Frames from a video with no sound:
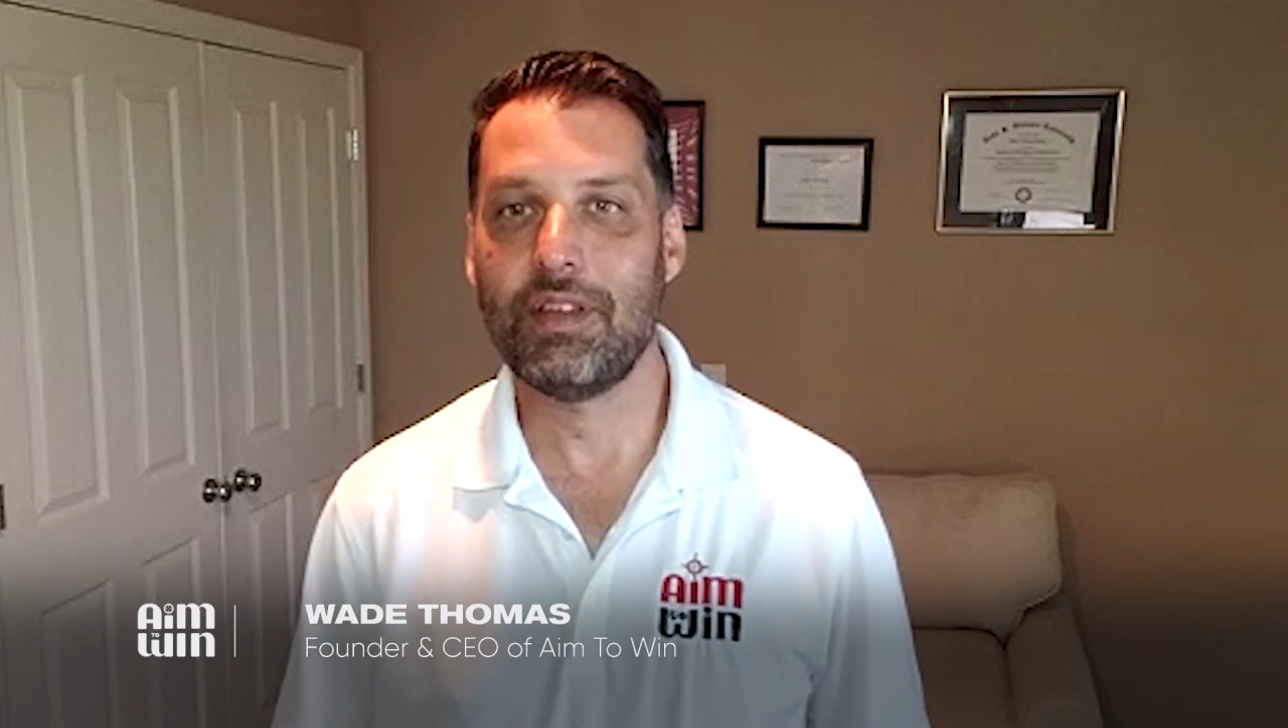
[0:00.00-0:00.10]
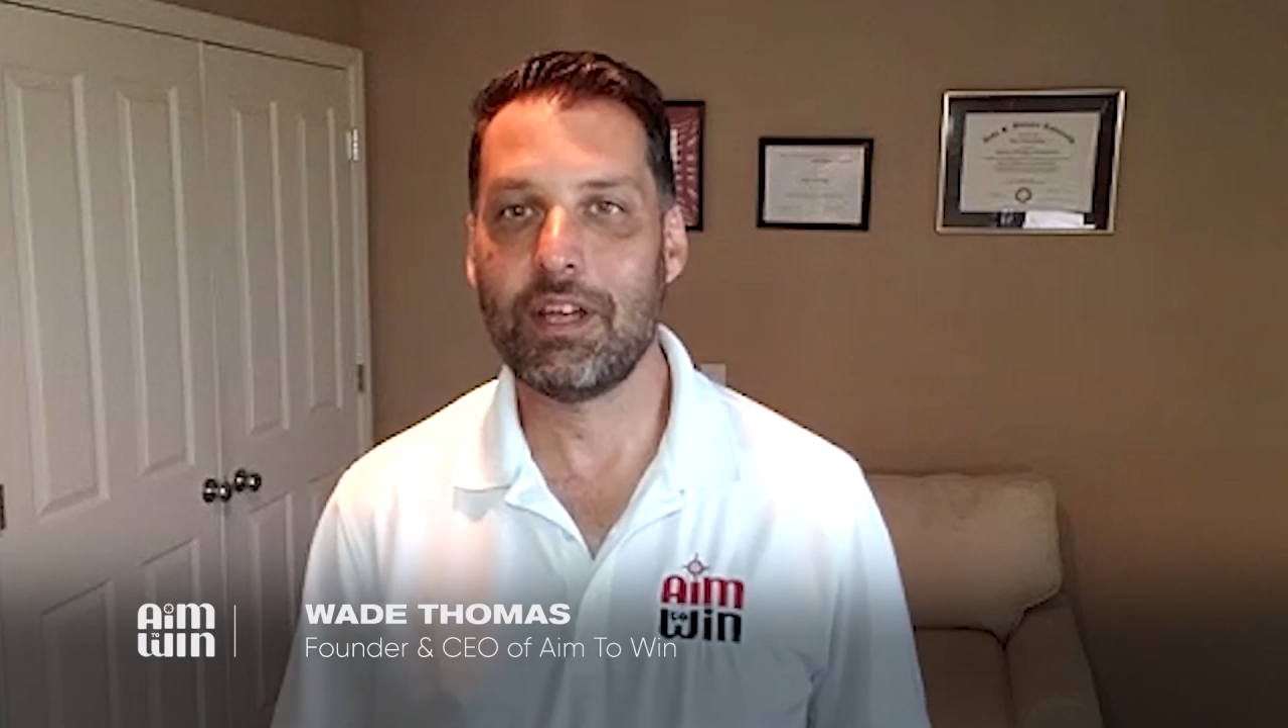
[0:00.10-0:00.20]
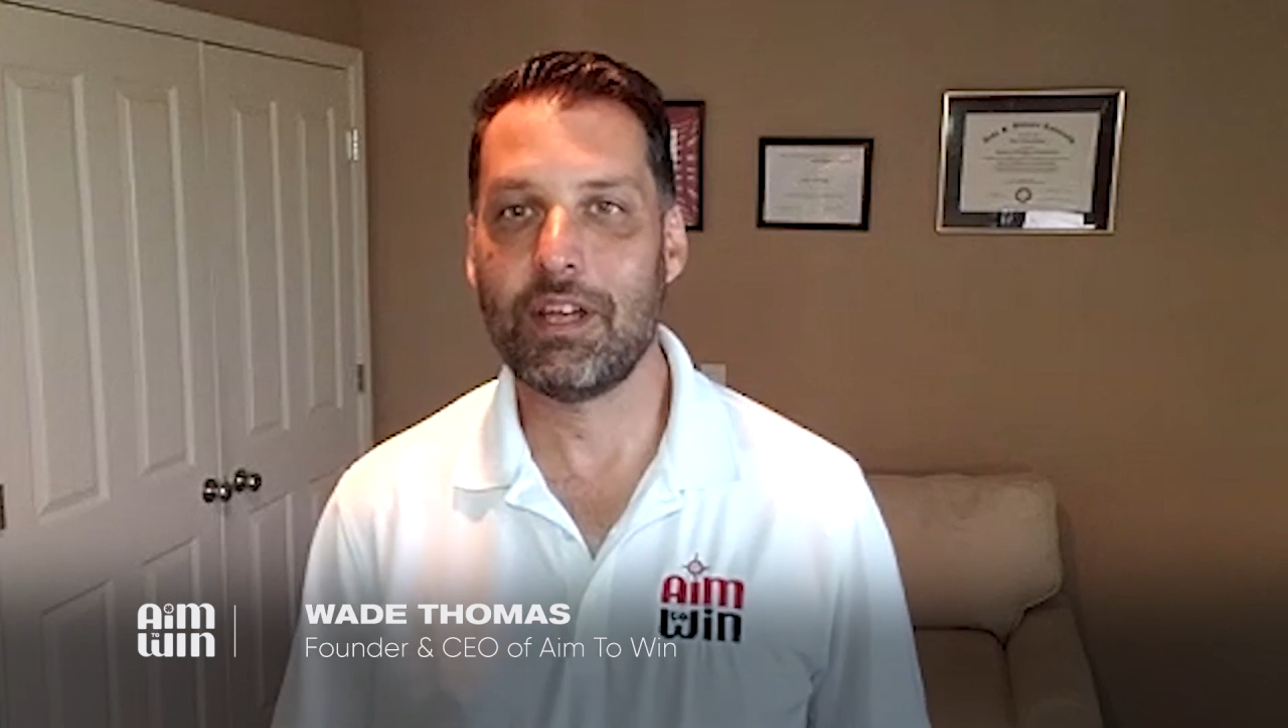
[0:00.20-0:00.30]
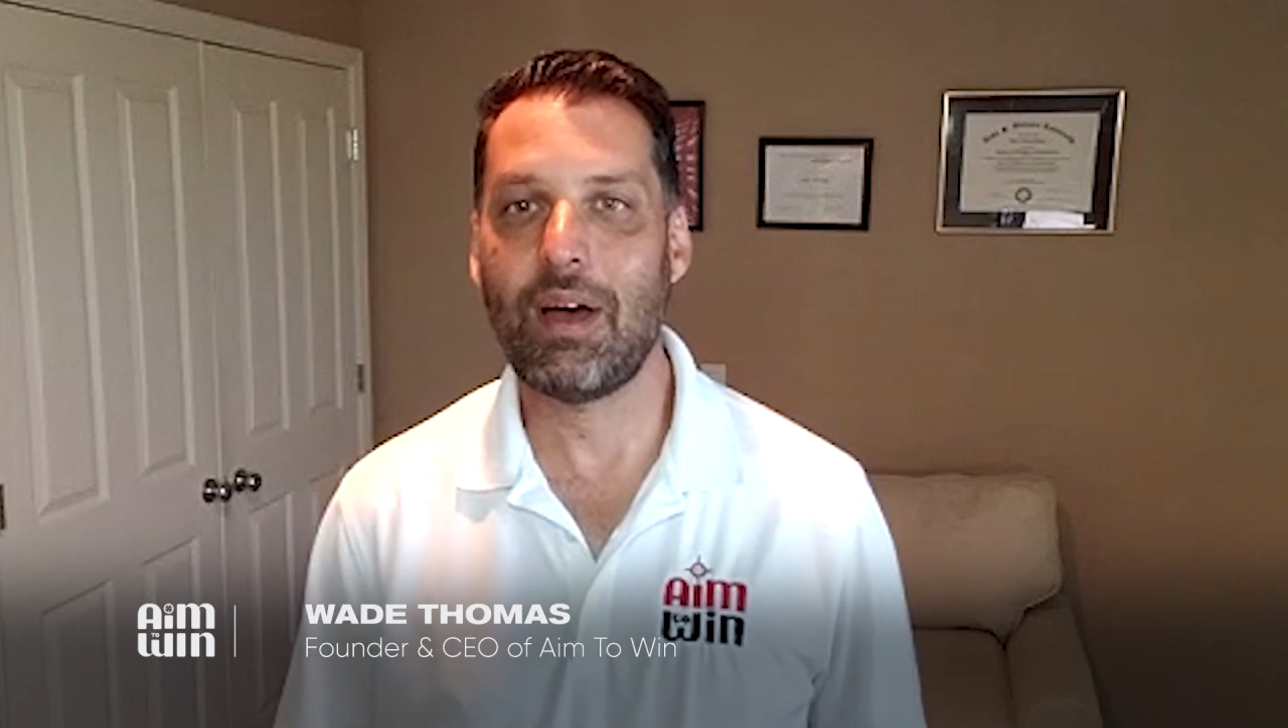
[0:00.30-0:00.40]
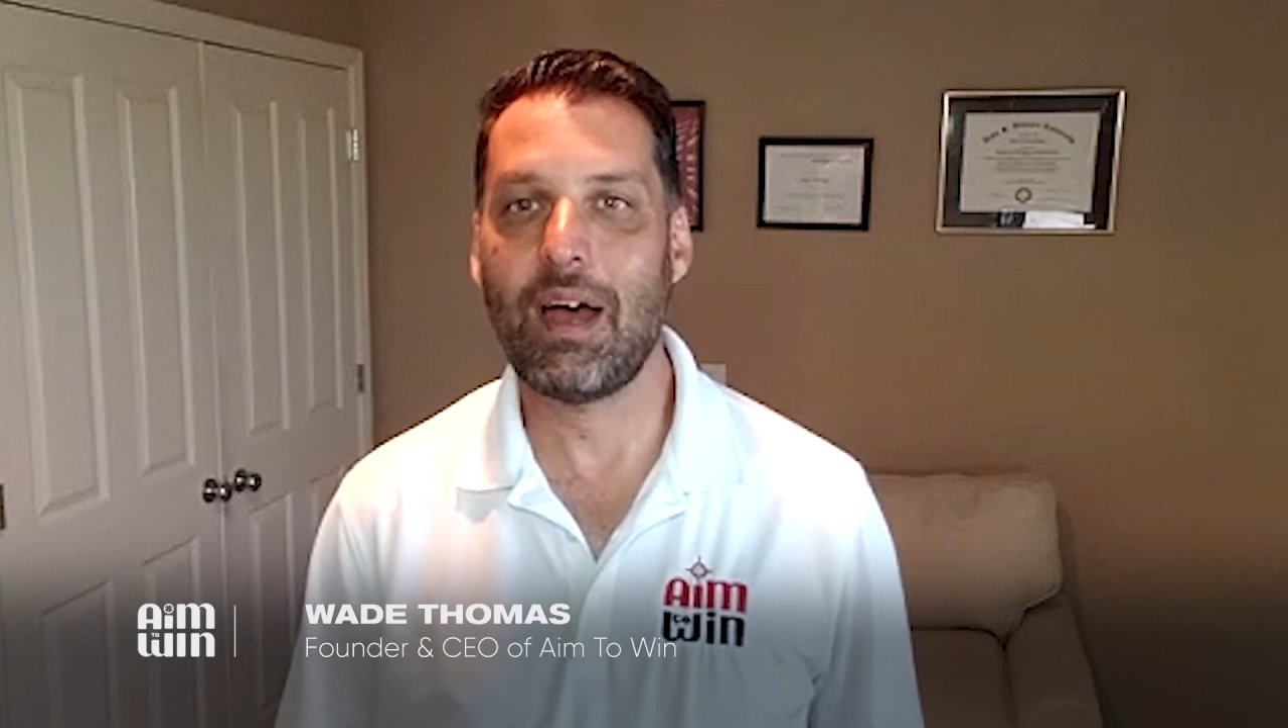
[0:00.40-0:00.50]
think
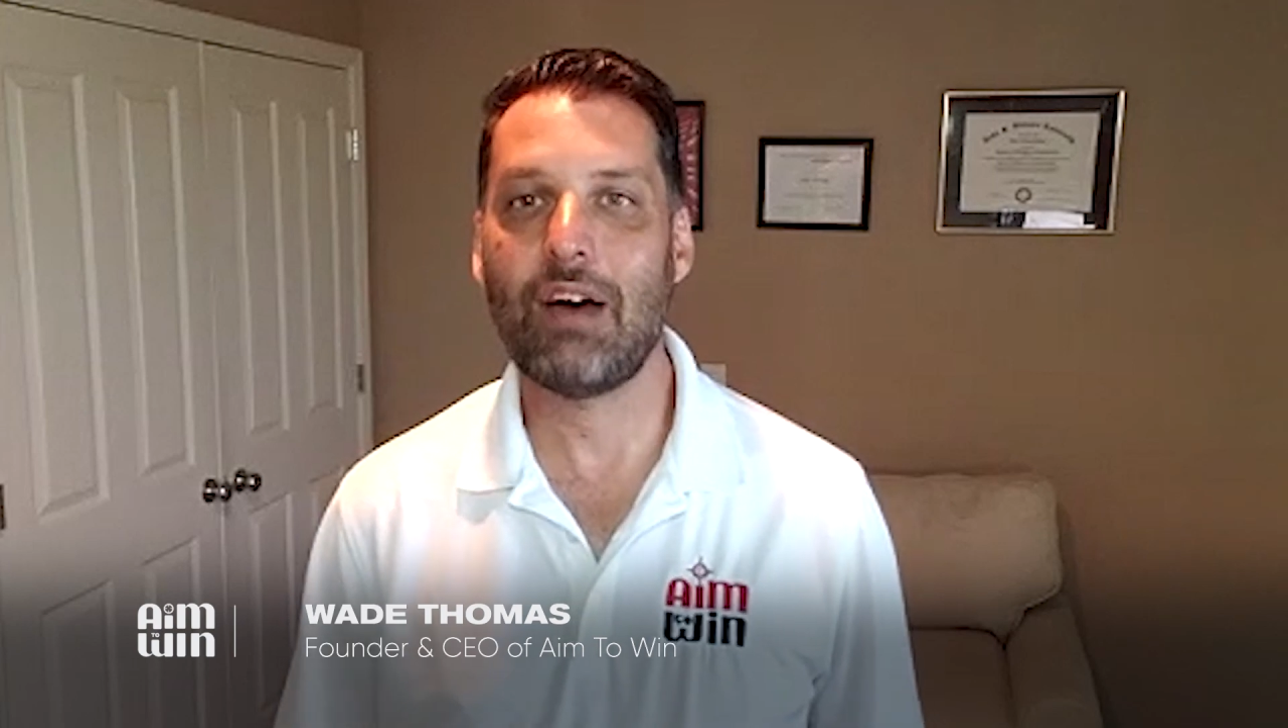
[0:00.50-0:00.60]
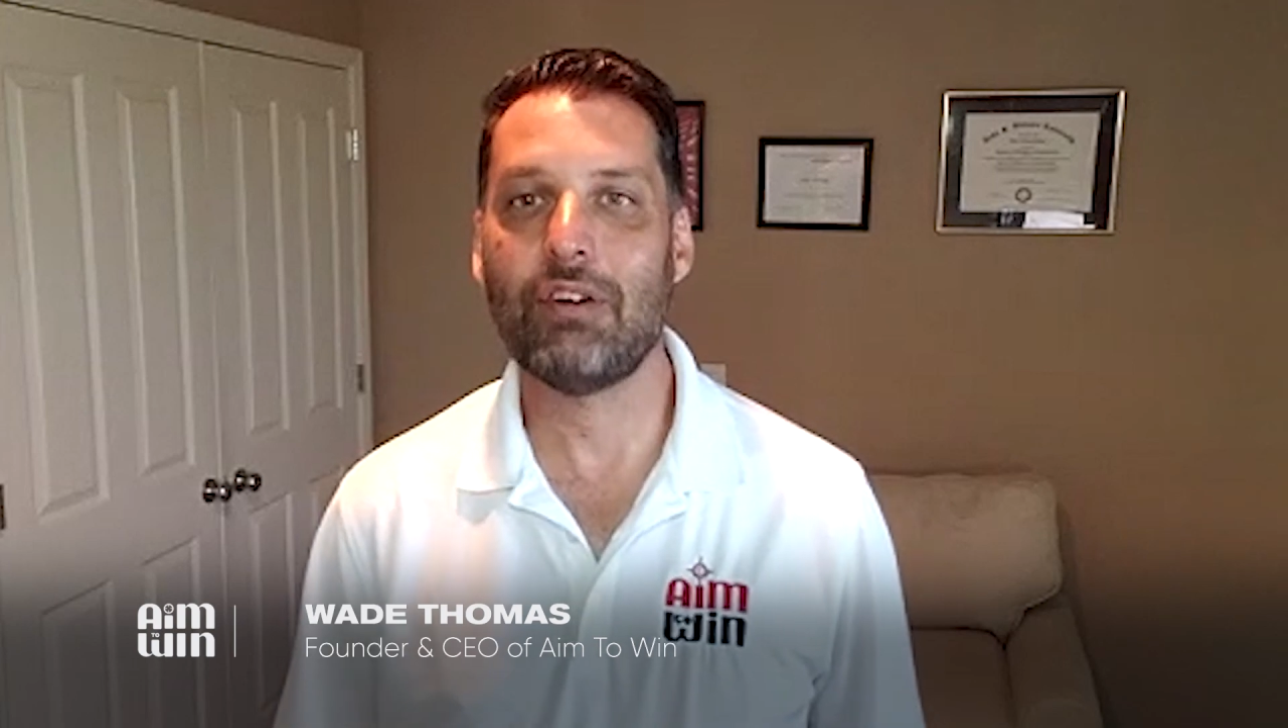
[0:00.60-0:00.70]
about how